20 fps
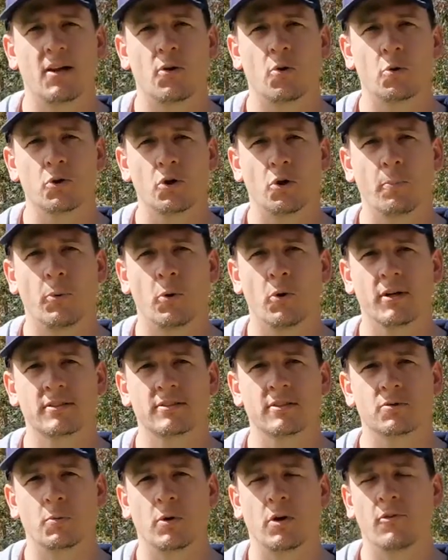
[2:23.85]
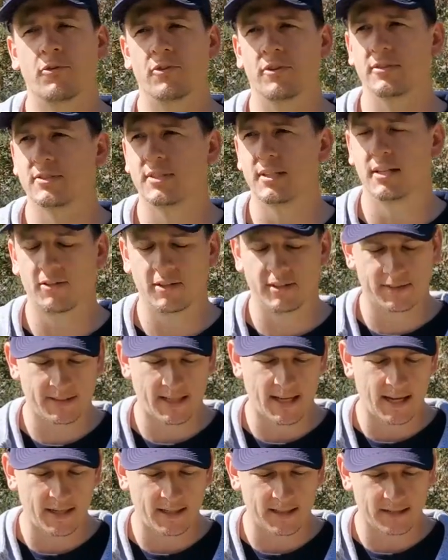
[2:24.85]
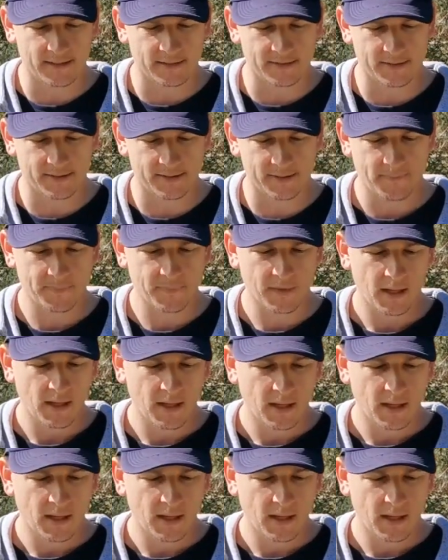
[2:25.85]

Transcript: and all your points as well for the series standings.